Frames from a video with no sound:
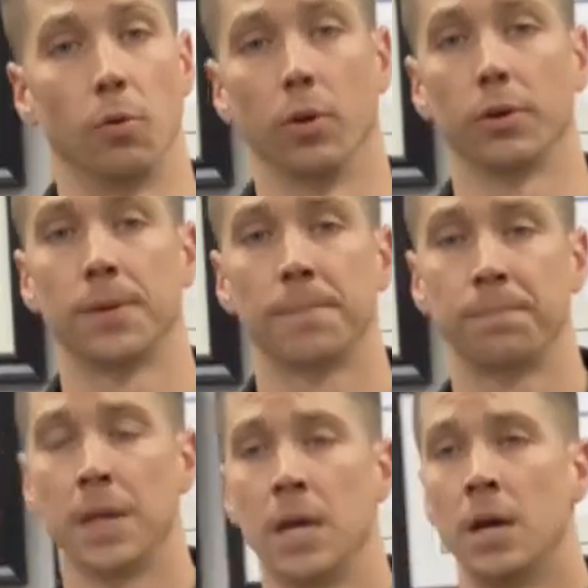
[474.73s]
forth.
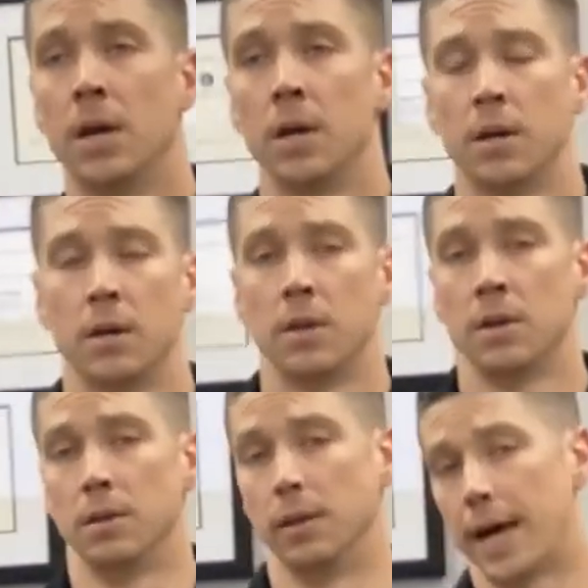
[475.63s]

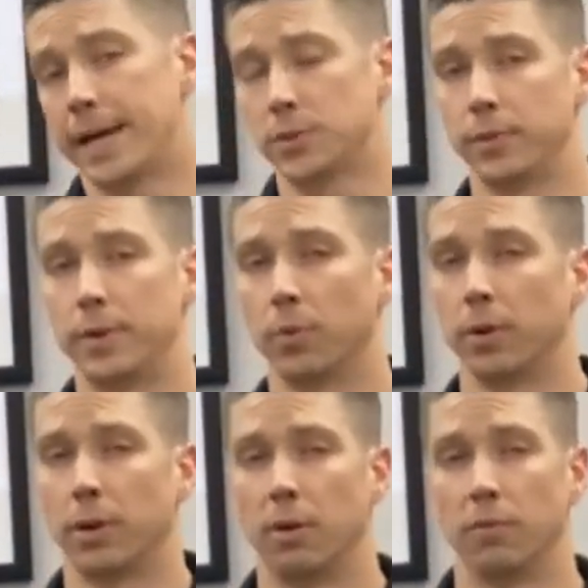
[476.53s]
The last one that we're
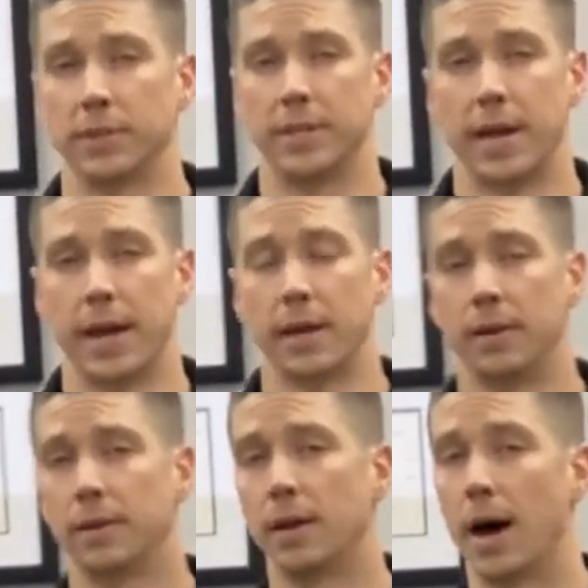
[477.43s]
going to go over today,
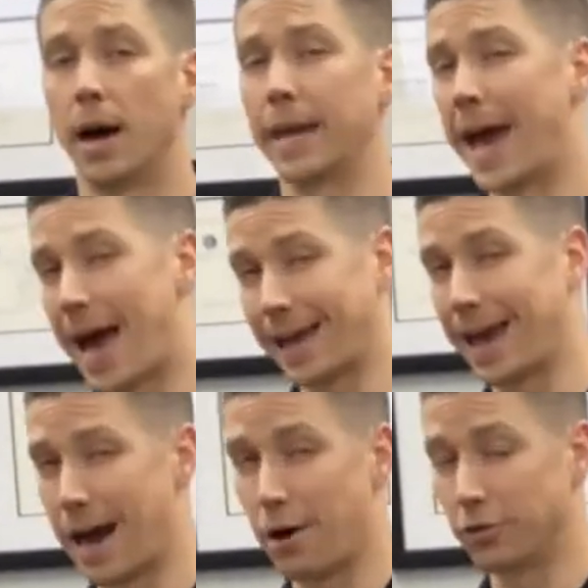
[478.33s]

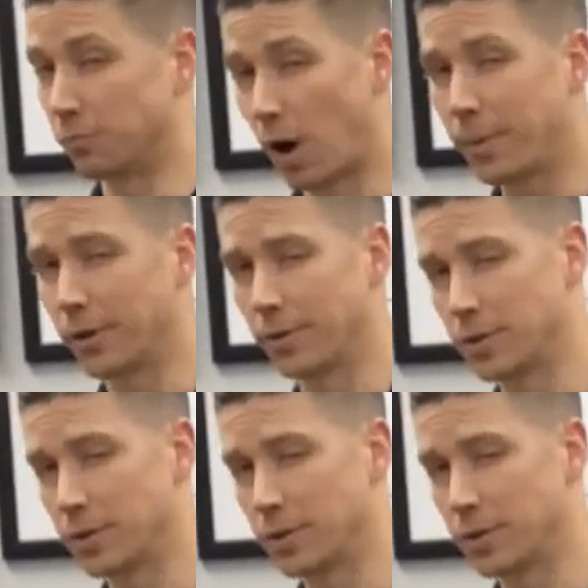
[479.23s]
cat-cow. You probably heard of